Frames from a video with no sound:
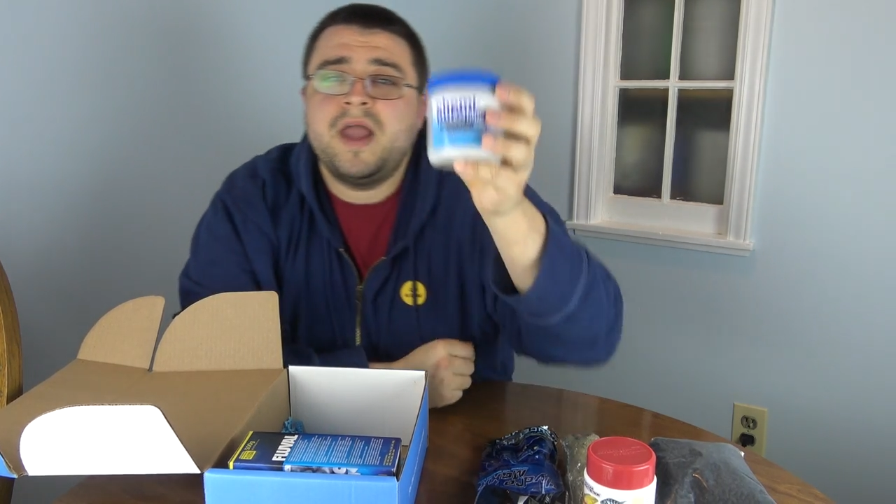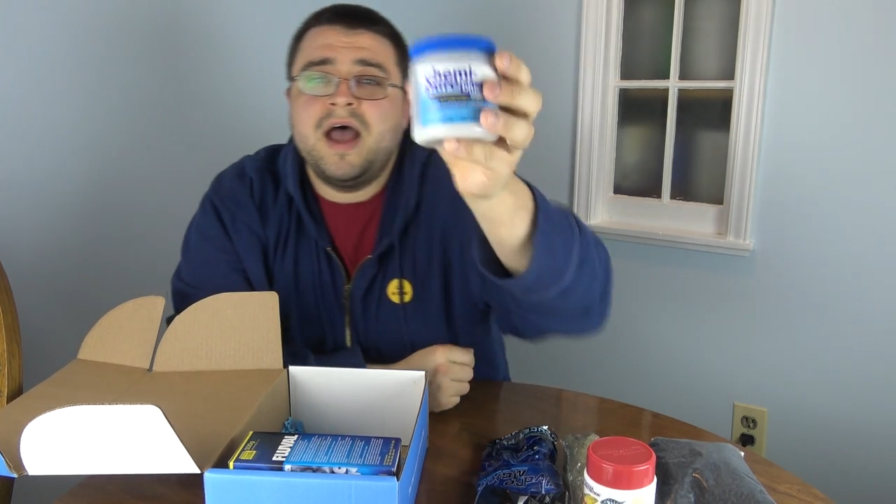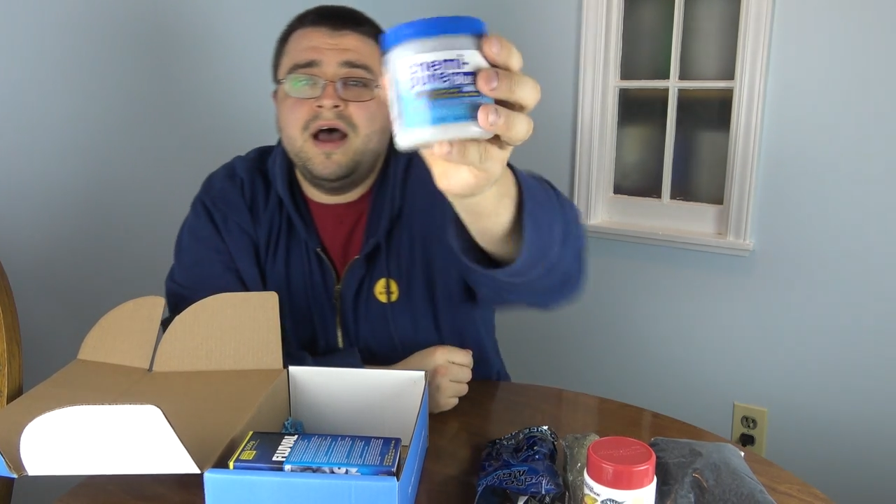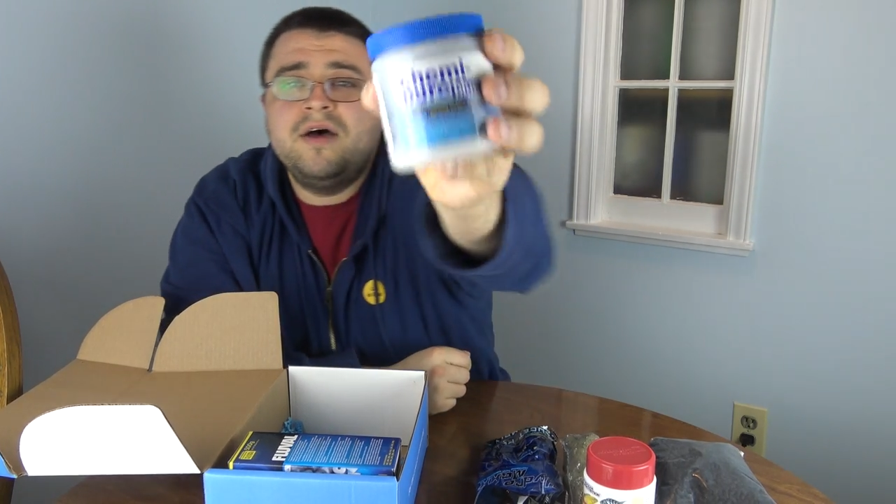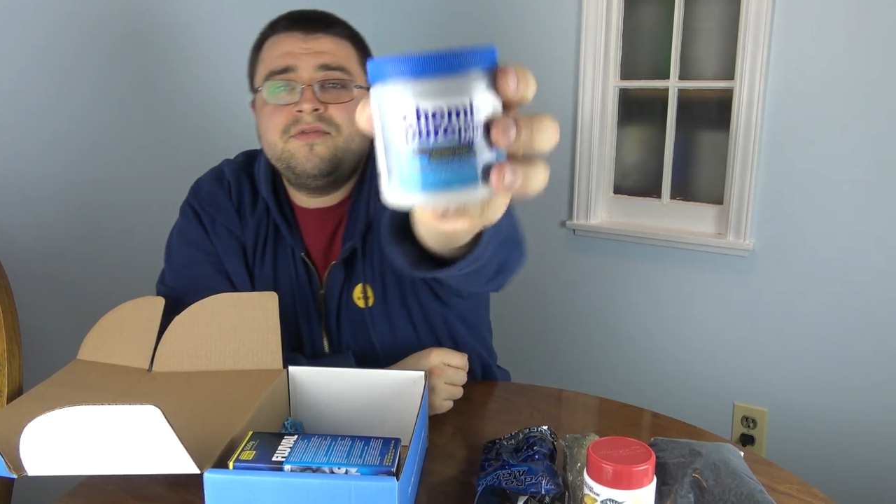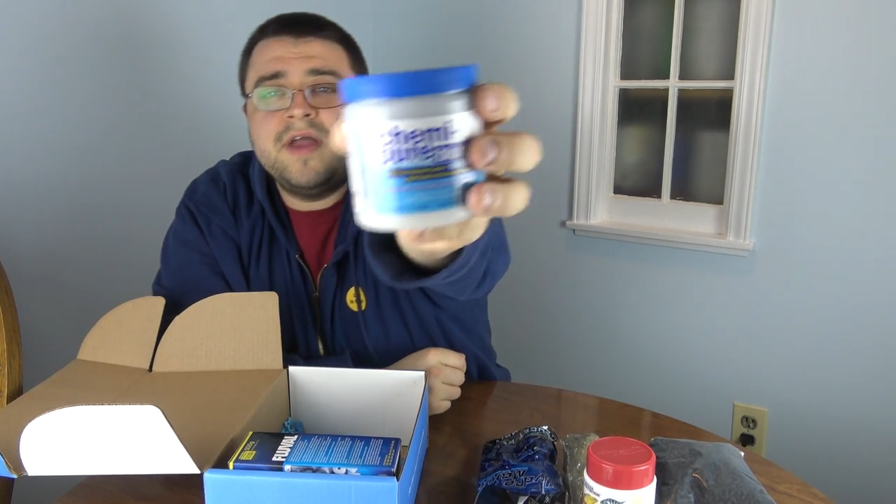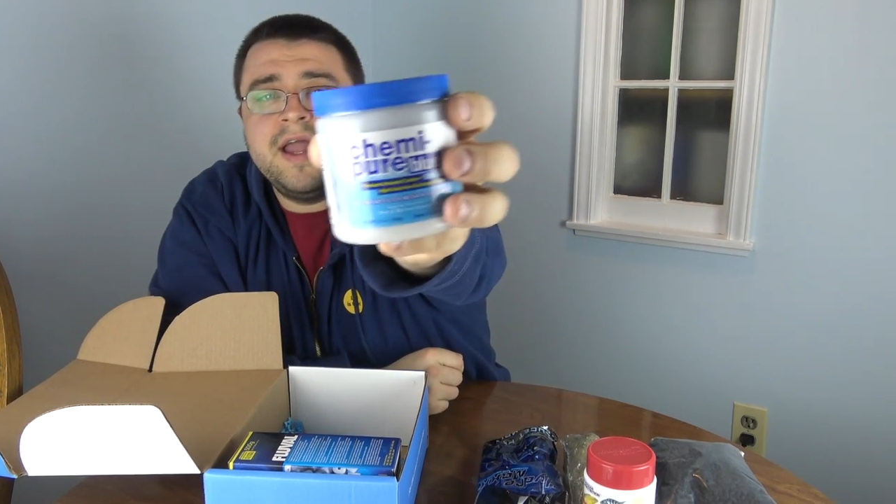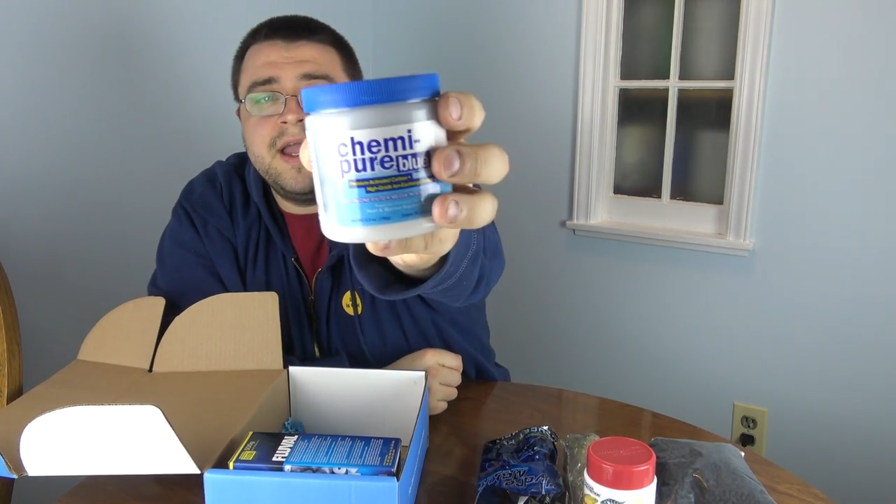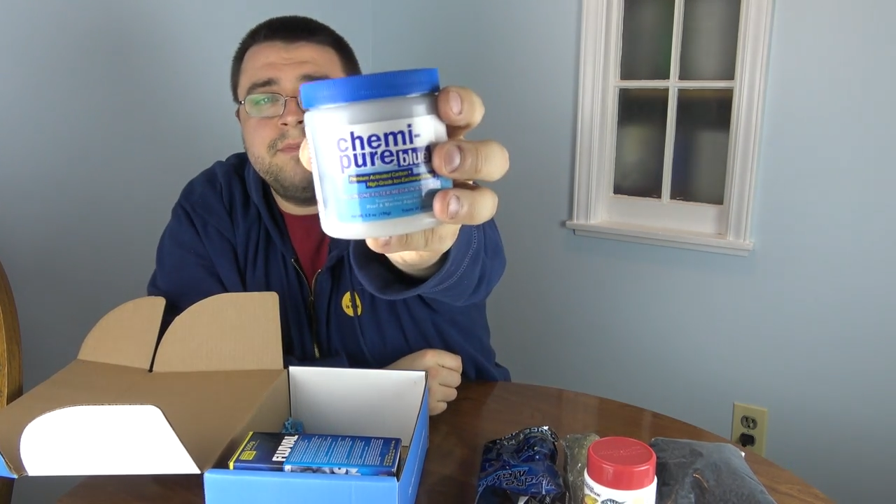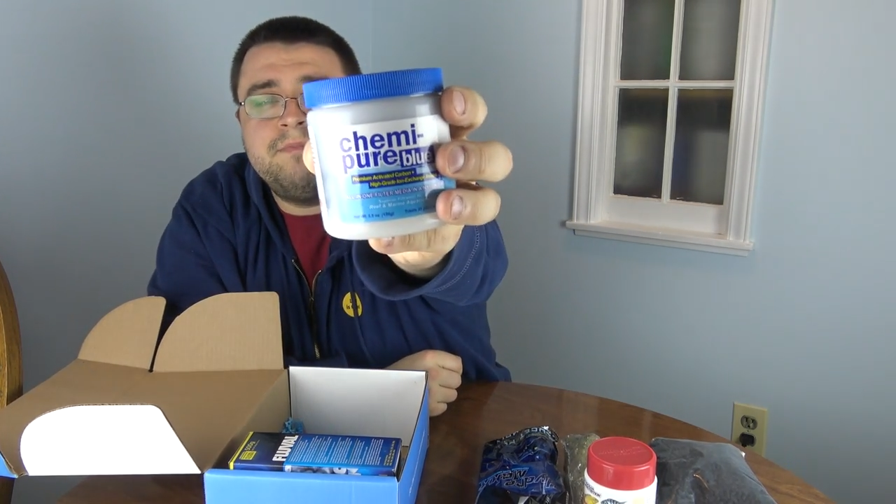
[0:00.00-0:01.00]
have
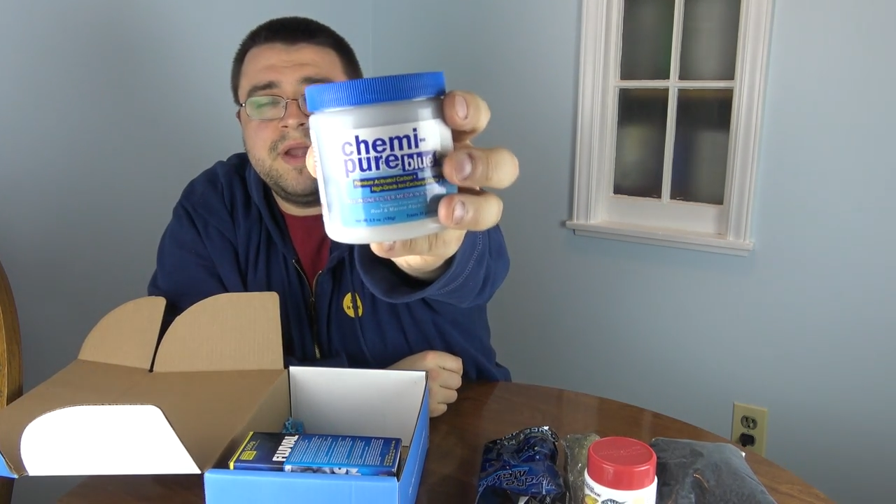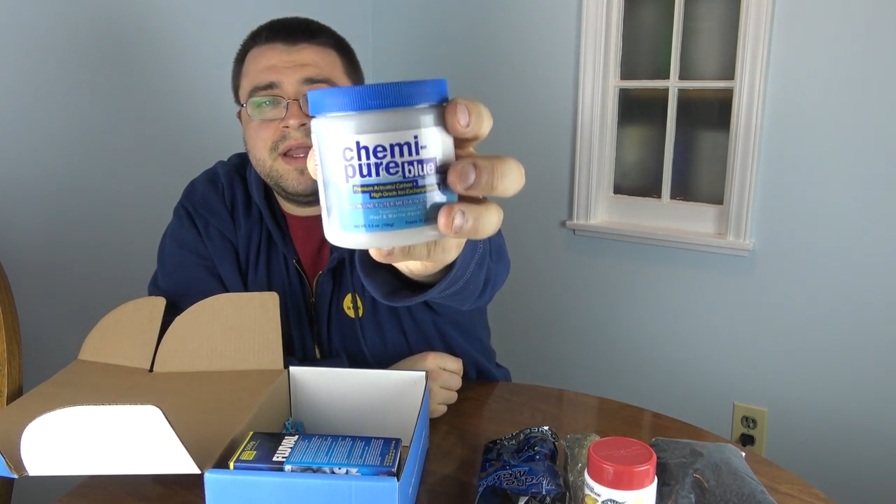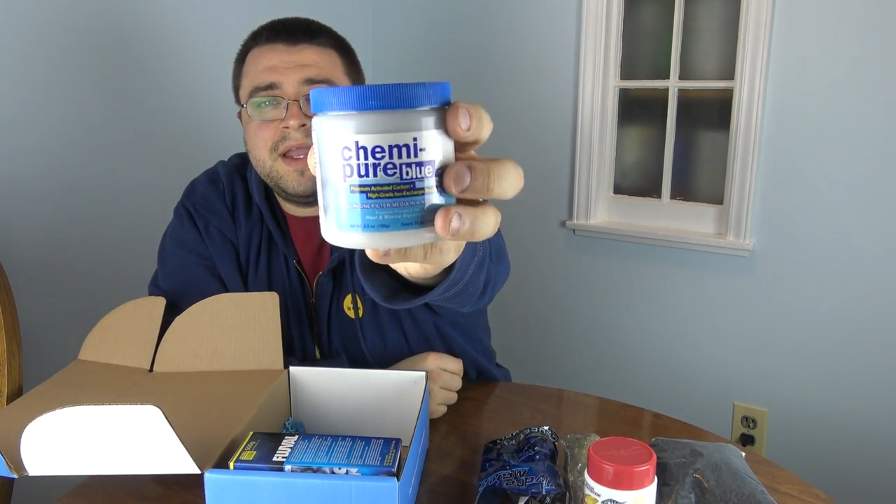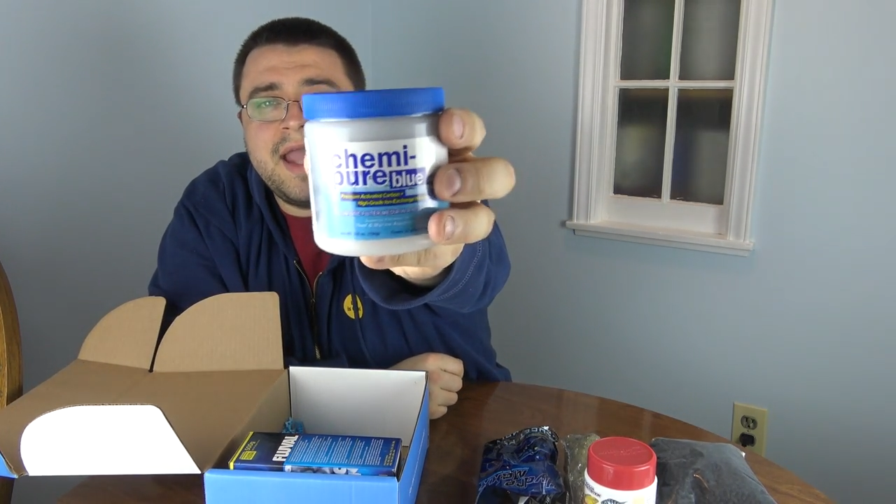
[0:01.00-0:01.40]
a big